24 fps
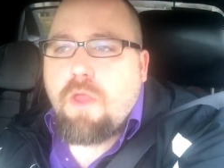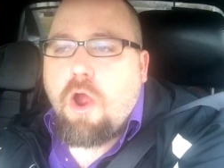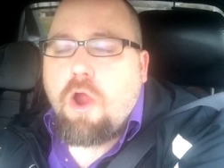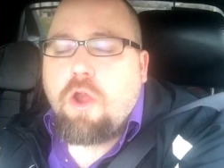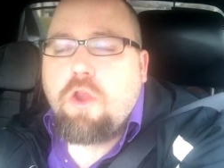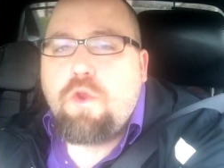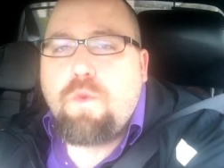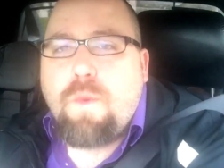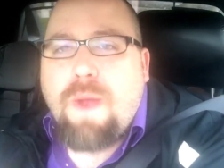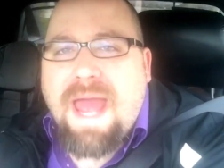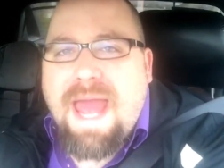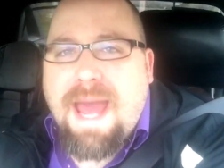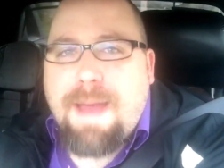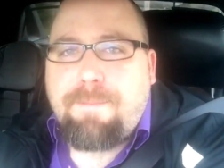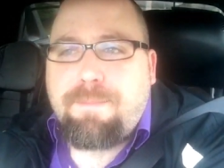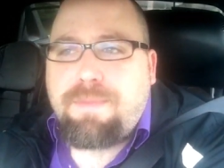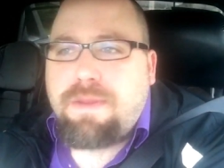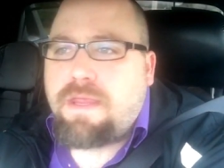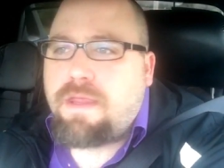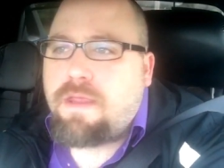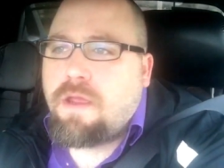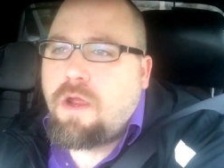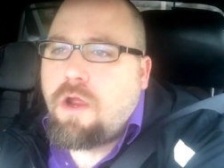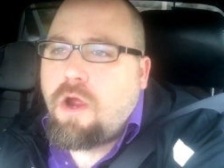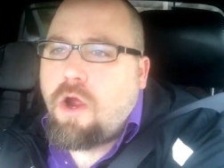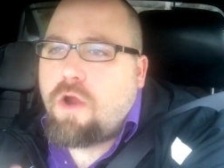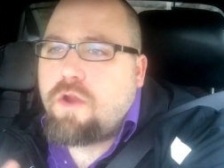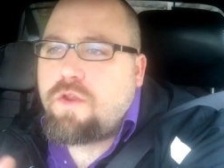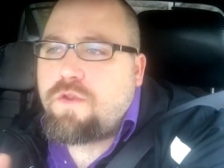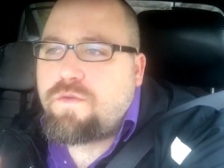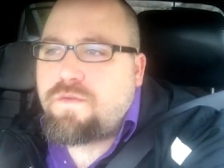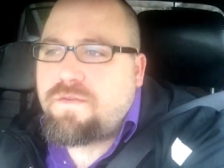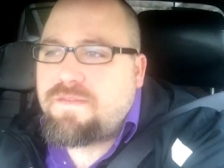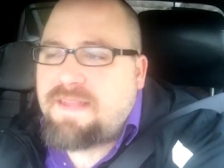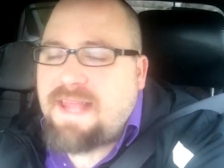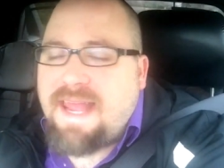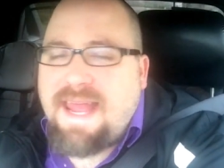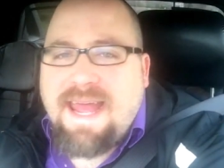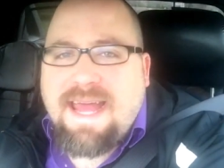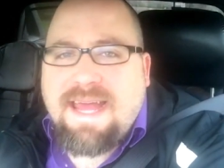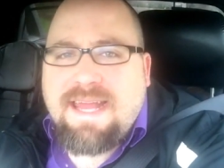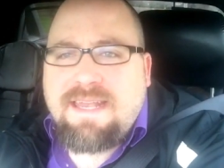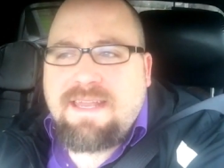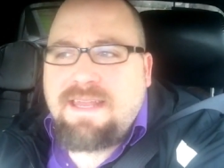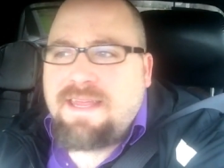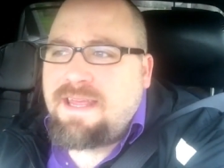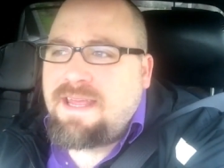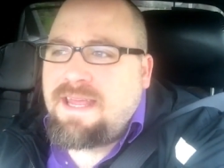Are you happy? Are you
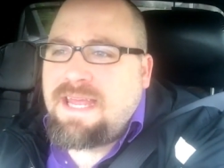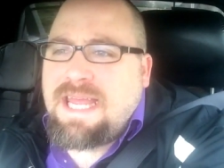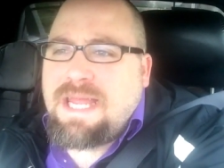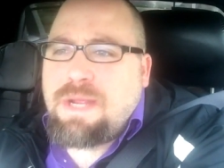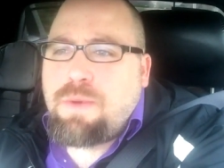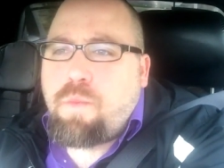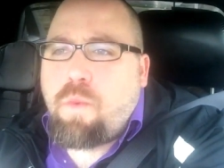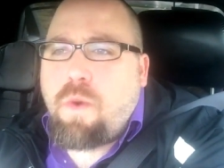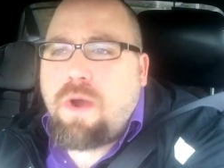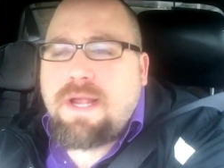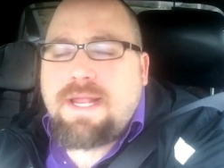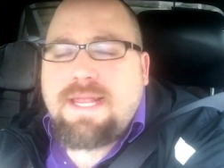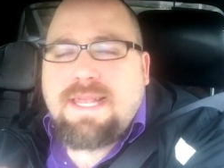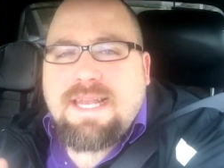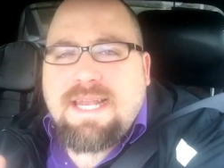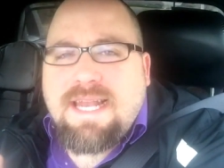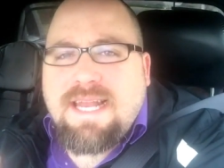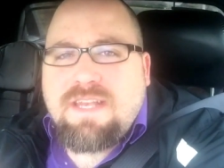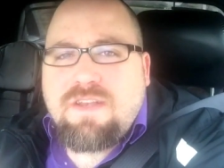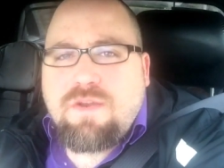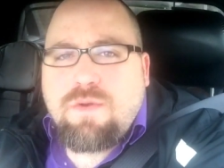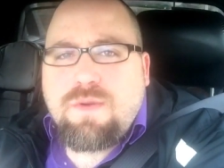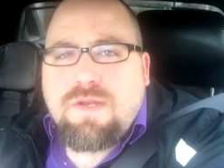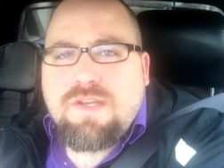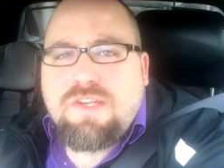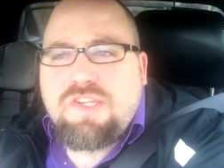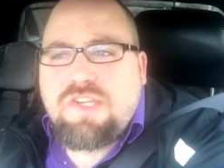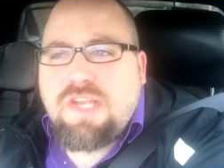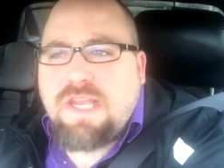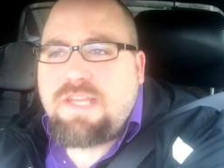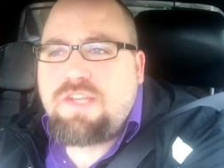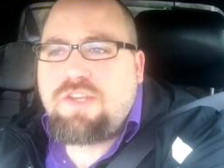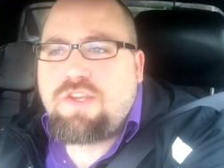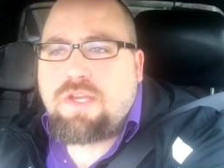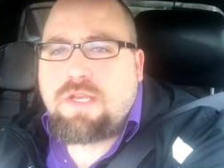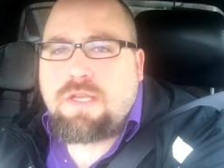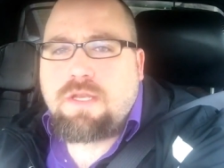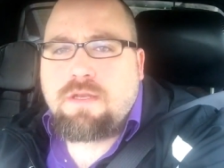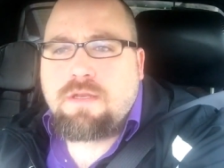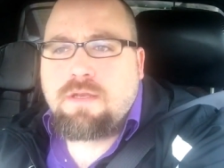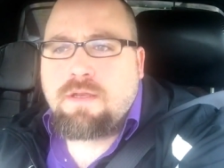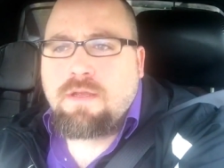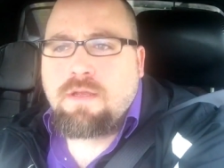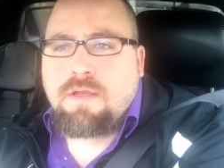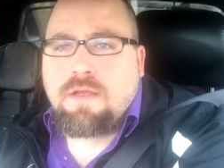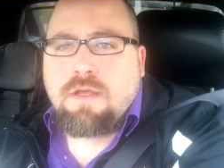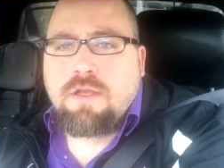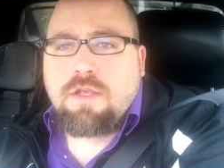sad? What can I do to change it?
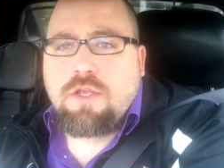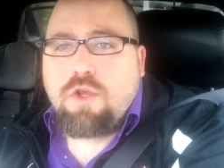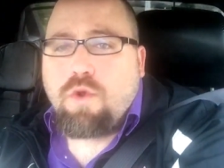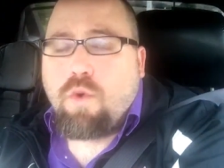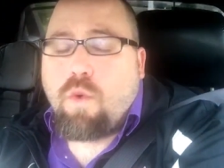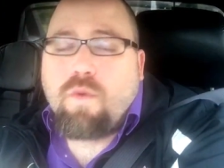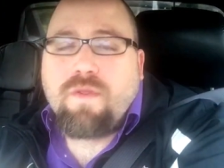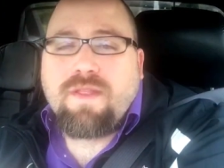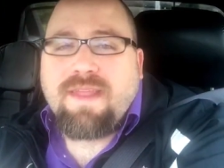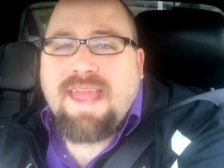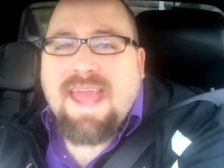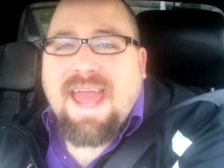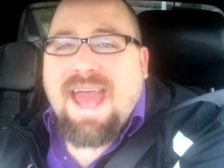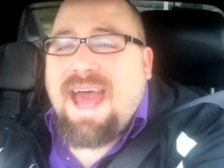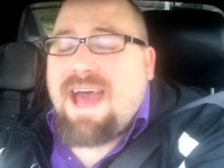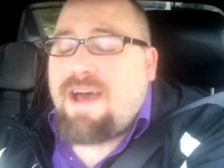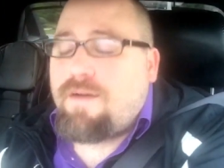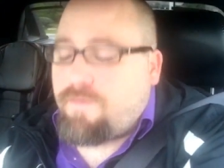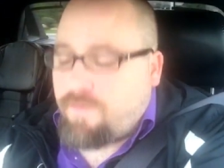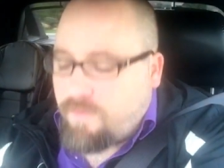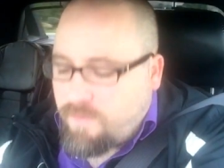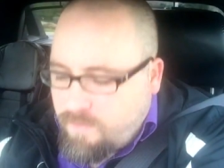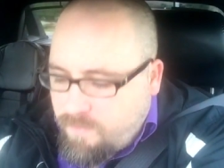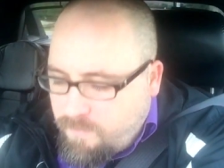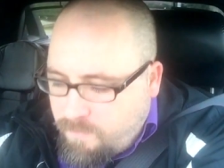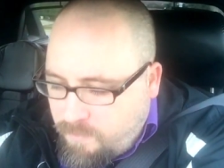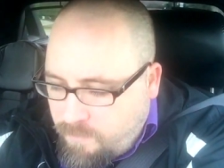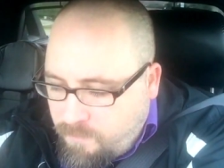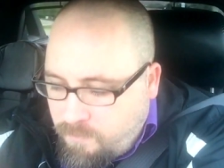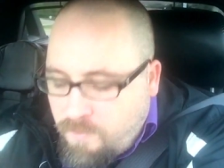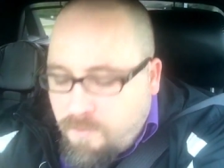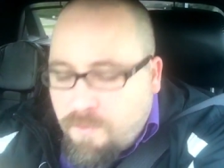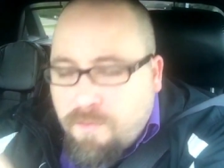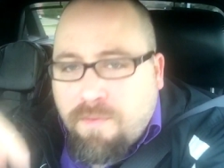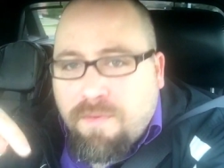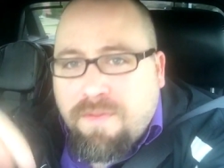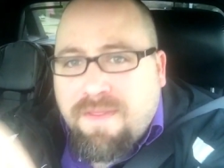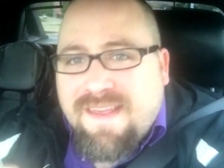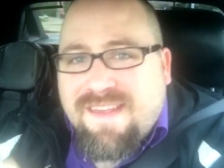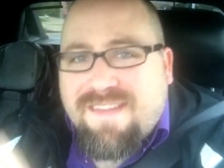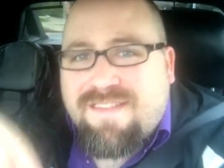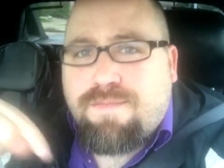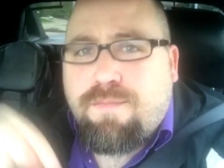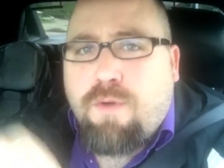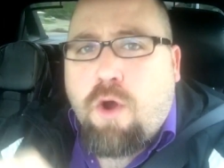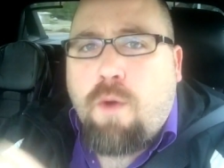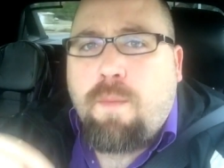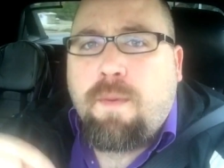You only have
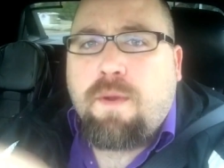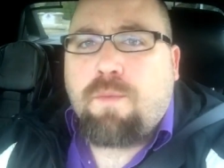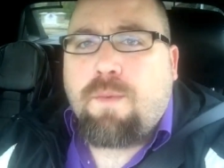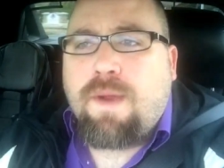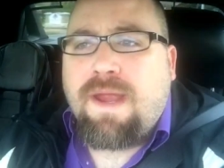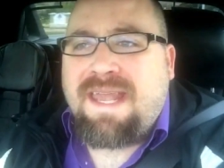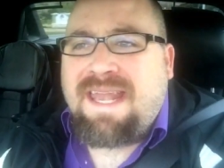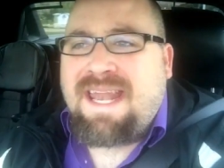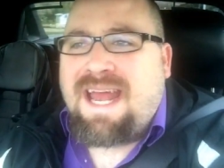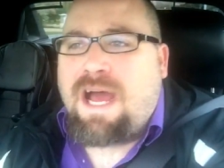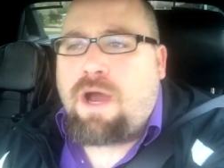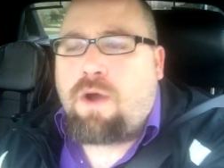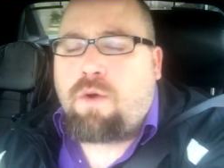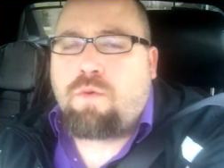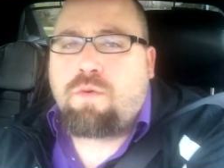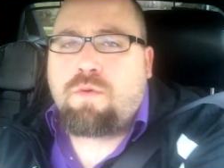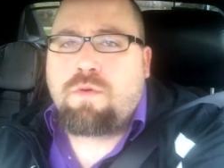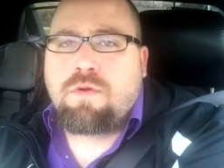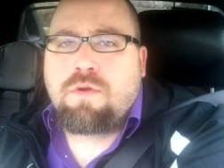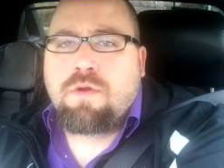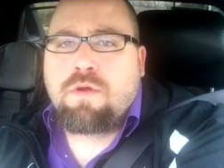this moment right now.